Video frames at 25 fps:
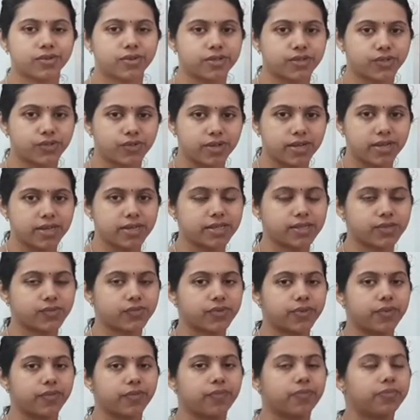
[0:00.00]
question is,
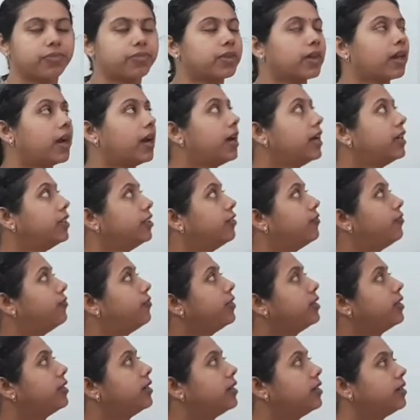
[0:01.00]
in the
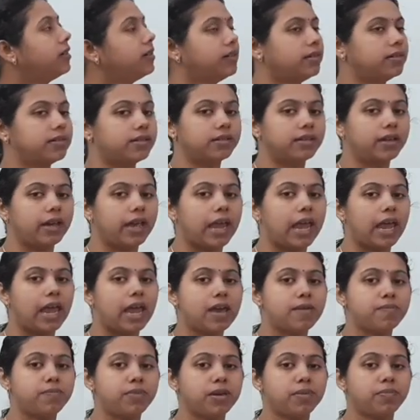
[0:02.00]
figure,
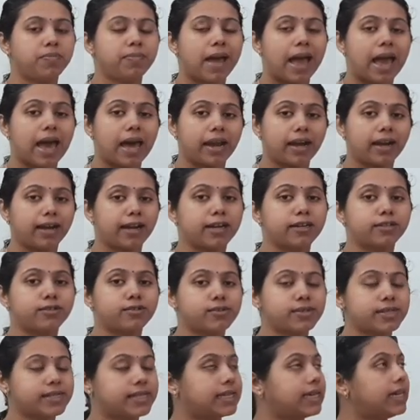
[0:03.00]
AB parallel
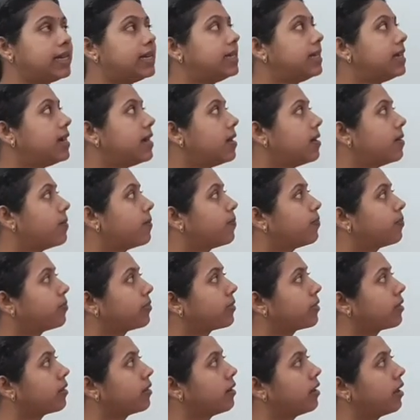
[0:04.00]
to CD
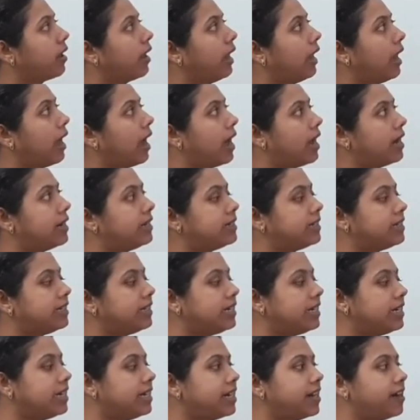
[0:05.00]
and
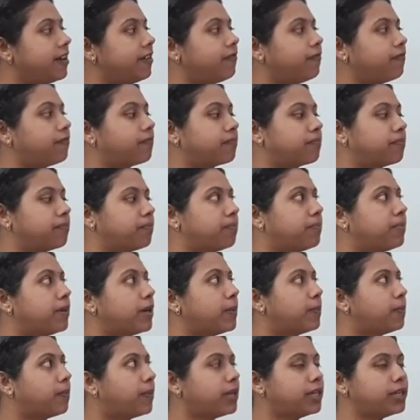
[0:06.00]
EF
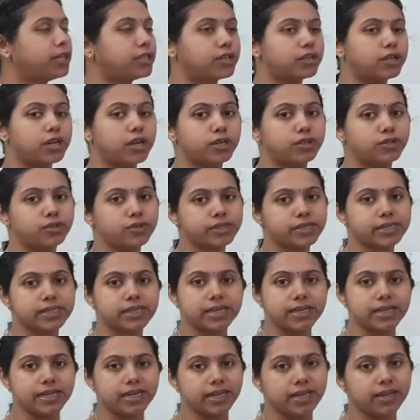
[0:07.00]
perpendicular to
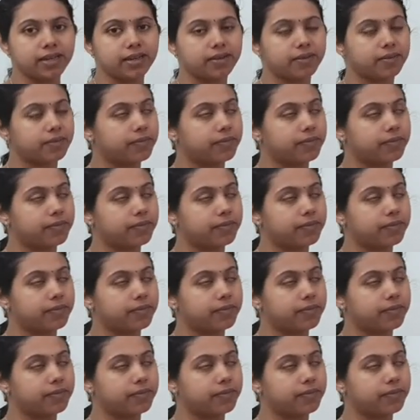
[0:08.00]
CD.